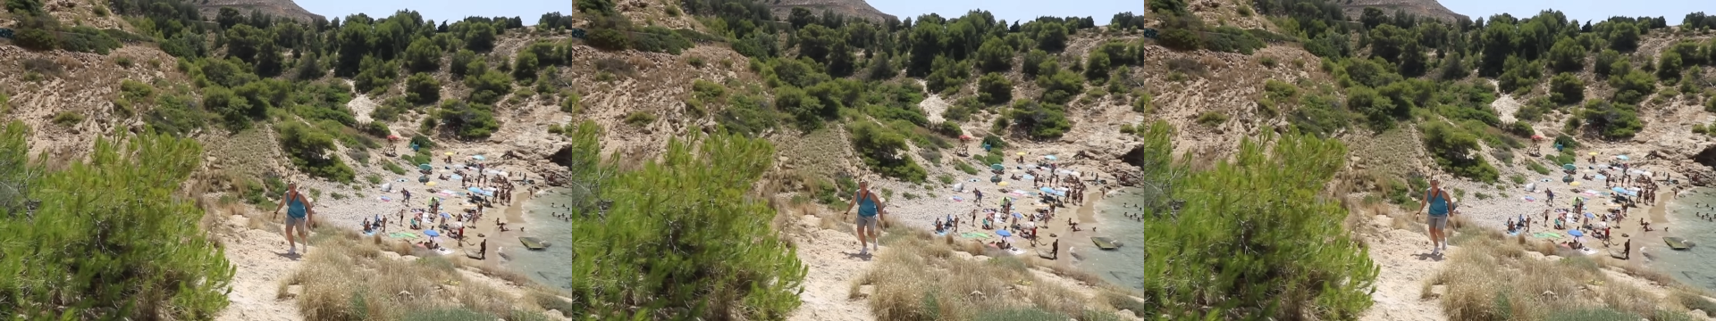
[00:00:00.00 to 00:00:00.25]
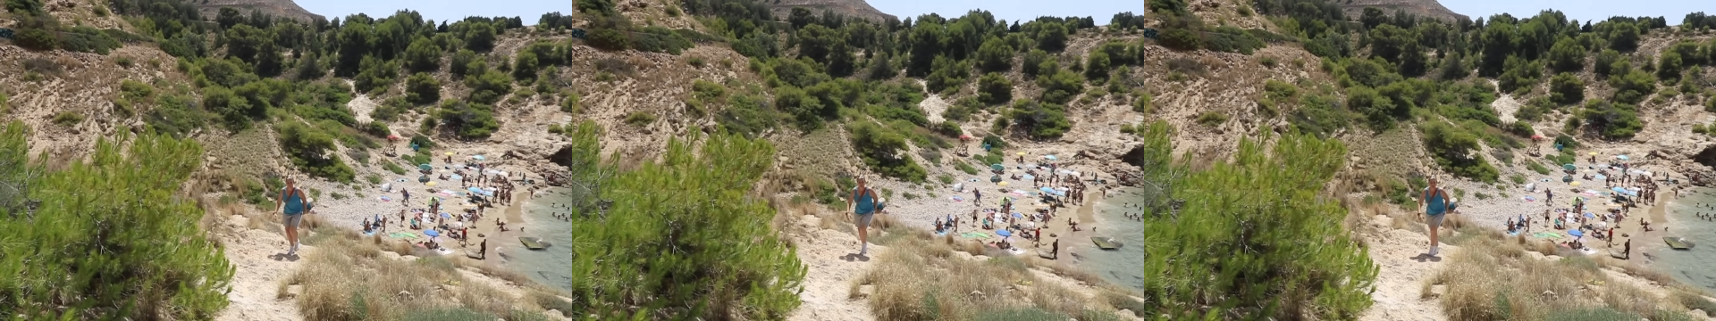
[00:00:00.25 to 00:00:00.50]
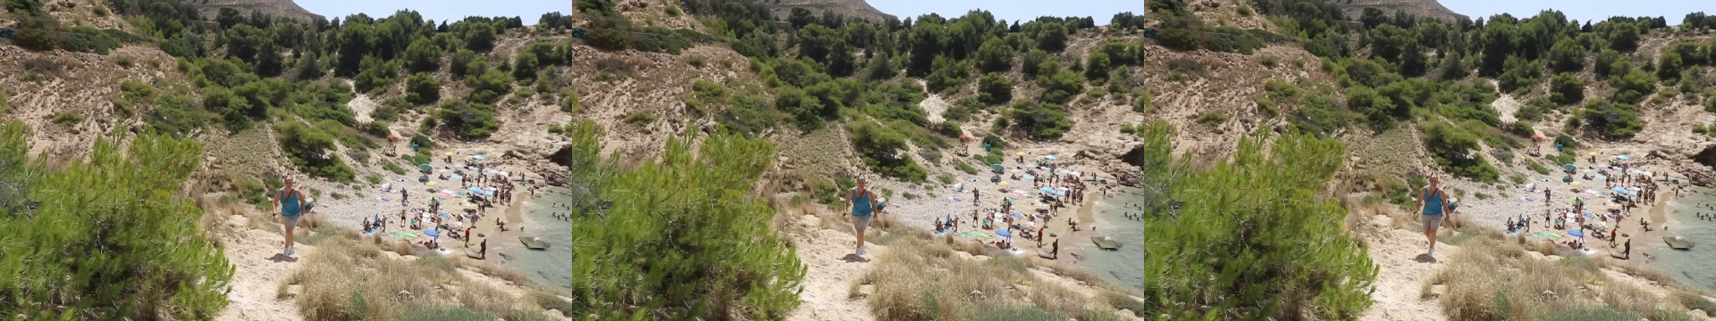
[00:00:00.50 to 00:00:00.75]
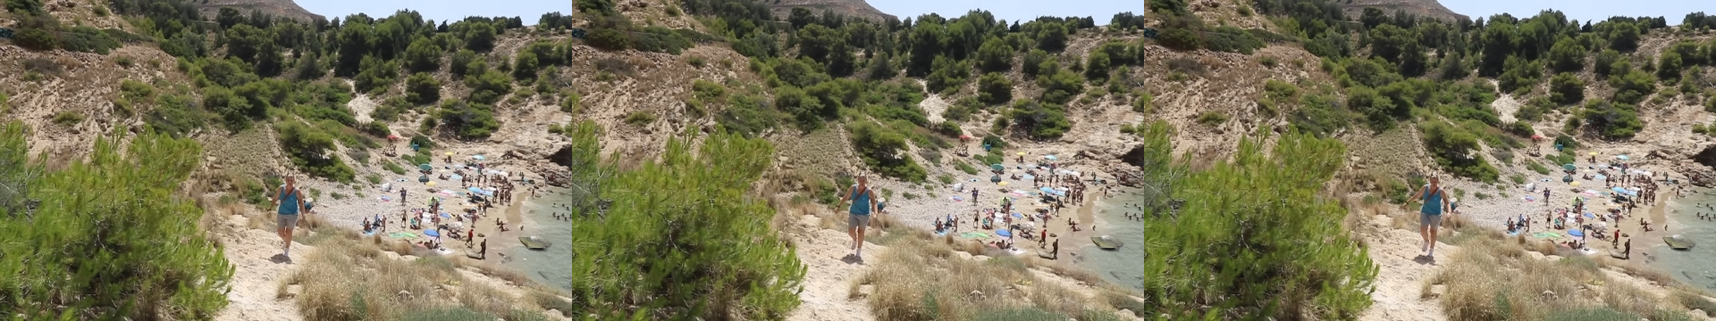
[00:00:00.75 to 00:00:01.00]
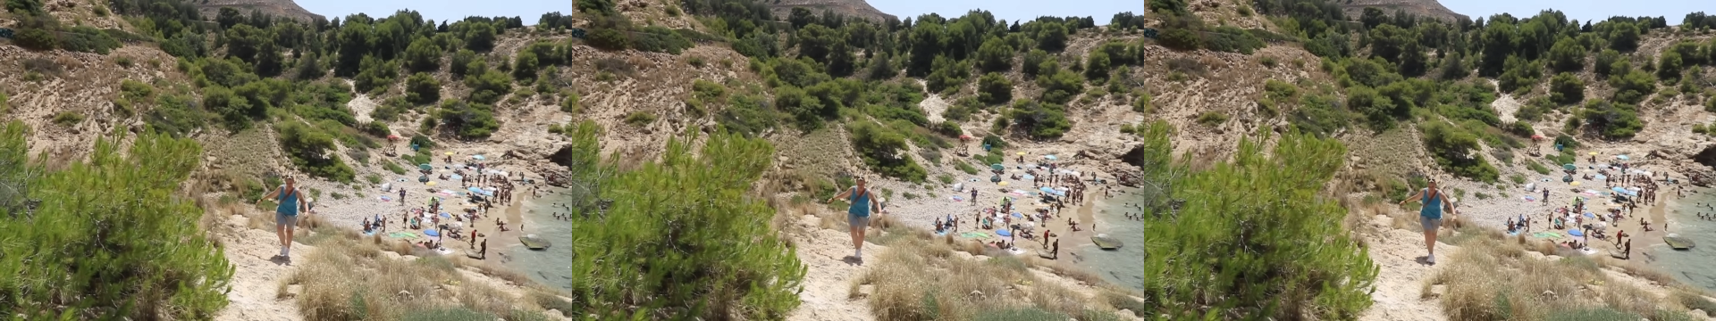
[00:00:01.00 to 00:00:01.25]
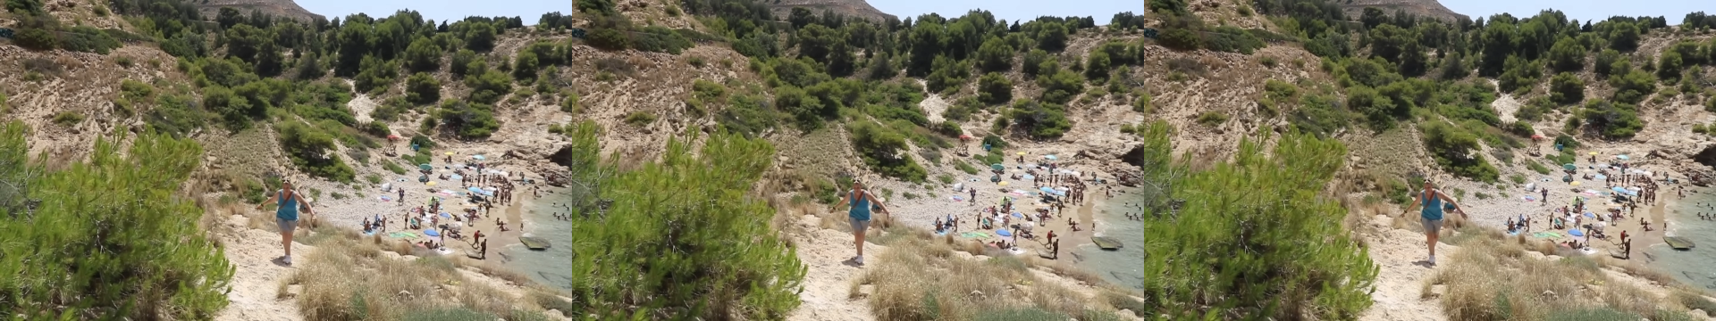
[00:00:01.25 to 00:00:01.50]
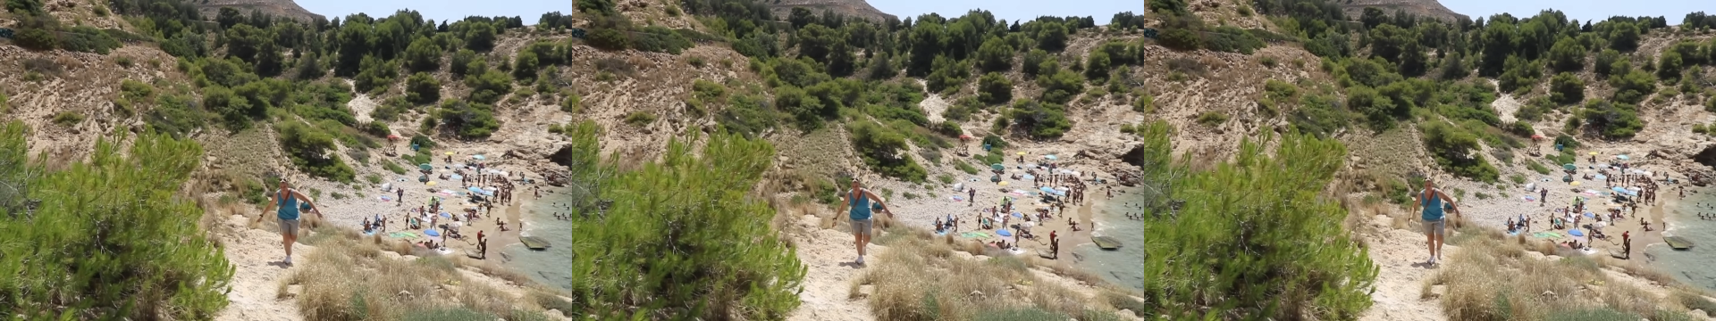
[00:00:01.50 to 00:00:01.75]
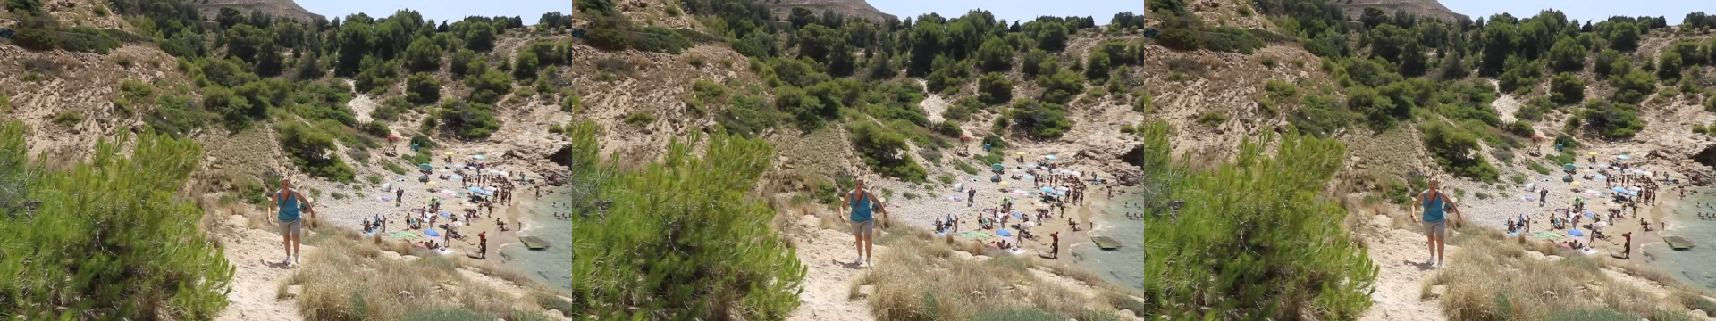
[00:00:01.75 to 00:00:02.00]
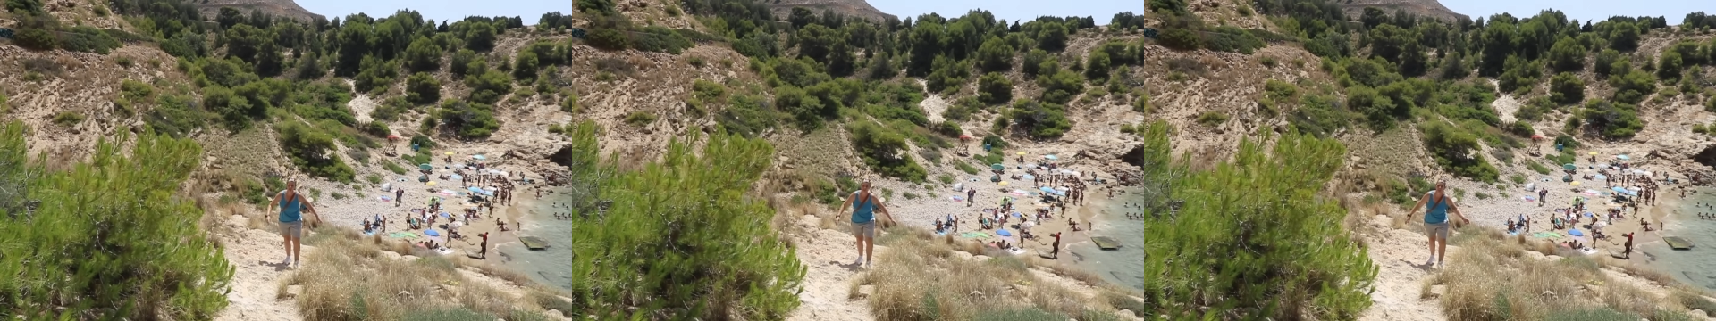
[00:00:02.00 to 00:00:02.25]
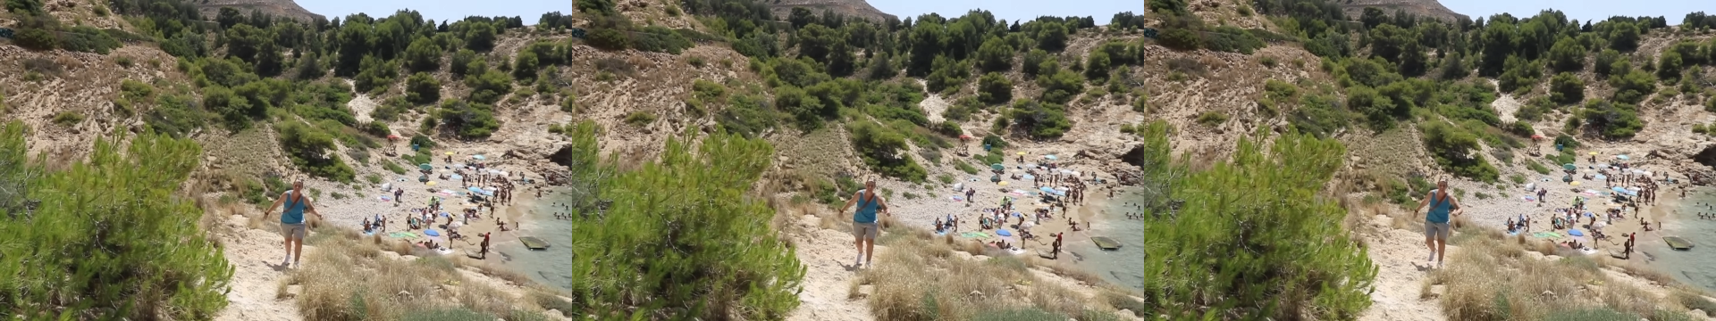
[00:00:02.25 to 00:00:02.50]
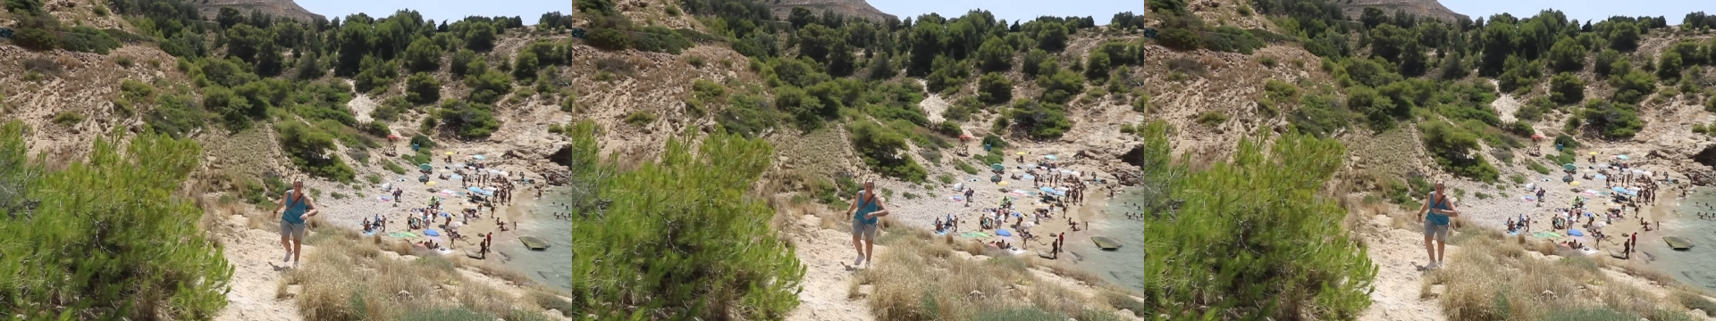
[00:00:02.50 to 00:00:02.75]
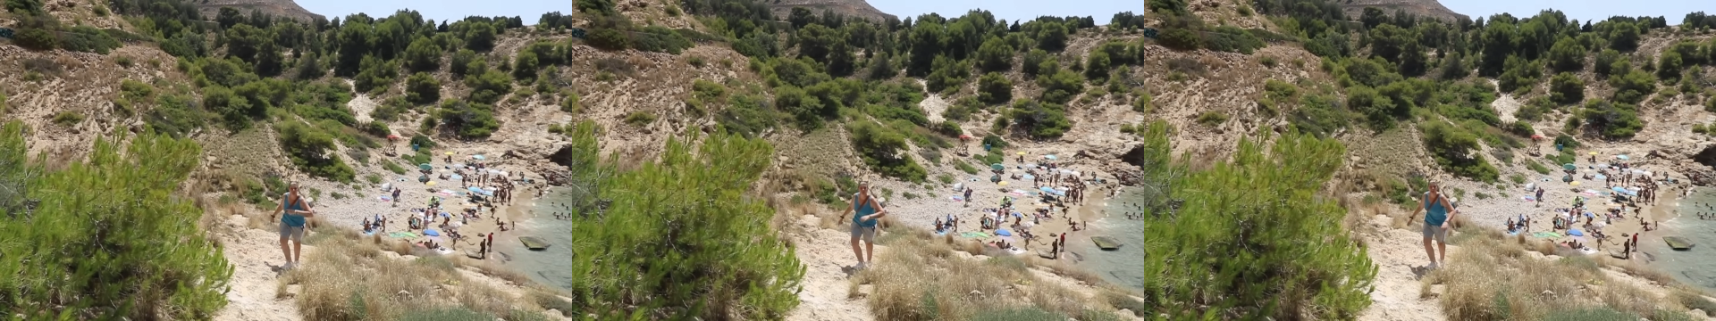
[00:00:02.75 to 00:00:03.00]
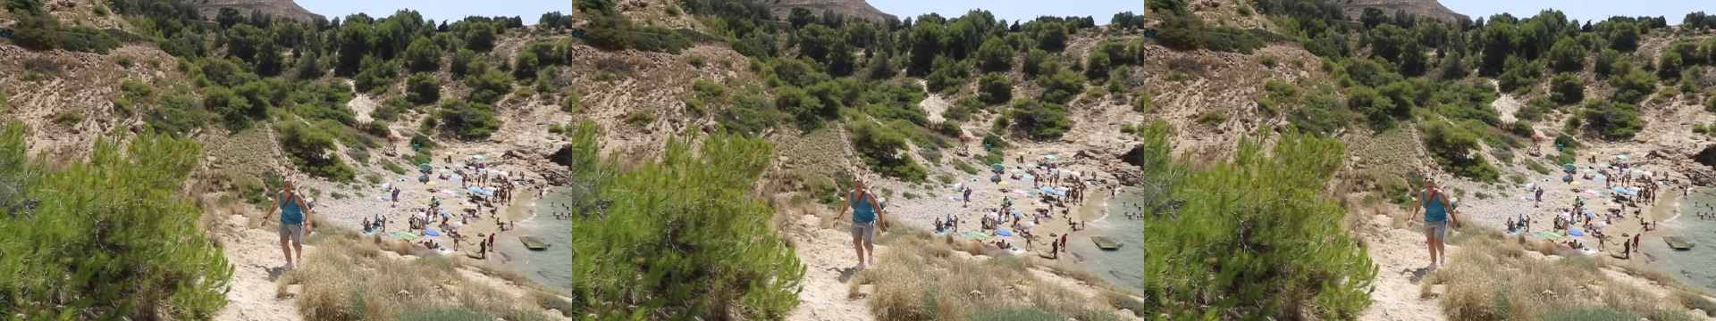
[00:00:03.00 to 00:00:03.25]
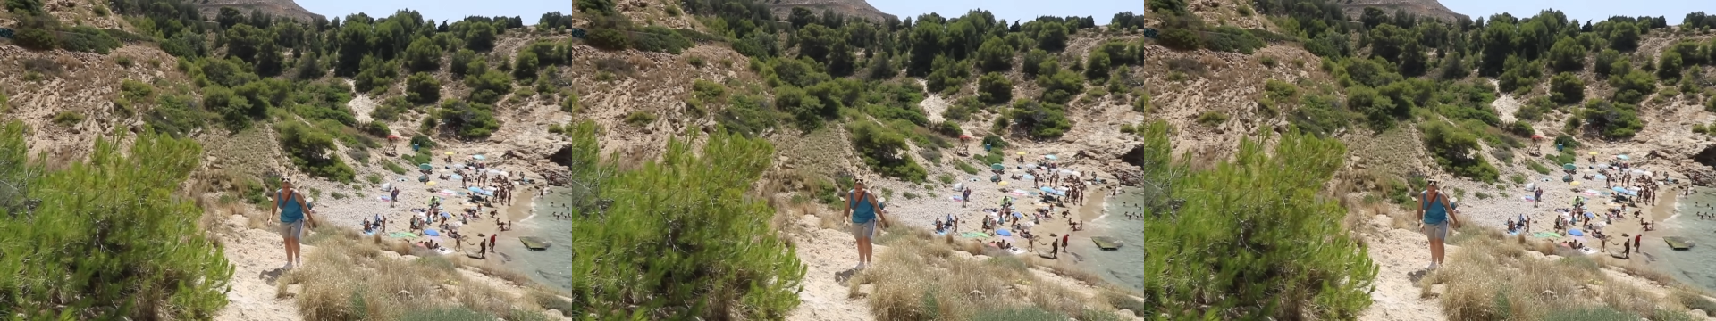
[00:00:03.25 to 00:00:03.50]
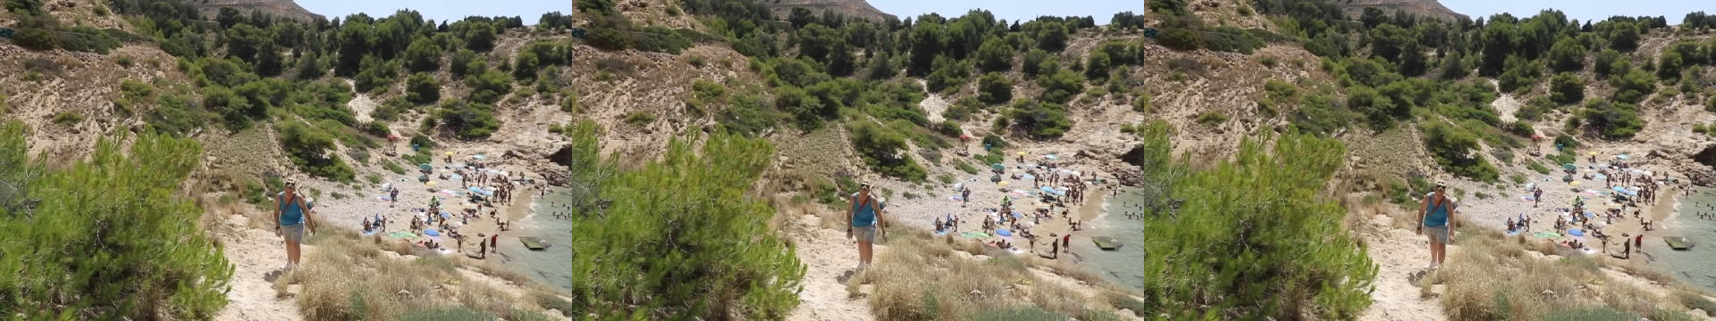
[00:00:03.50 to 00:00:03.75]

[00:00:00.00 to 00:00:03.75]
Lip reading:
[unreadable: no face in view]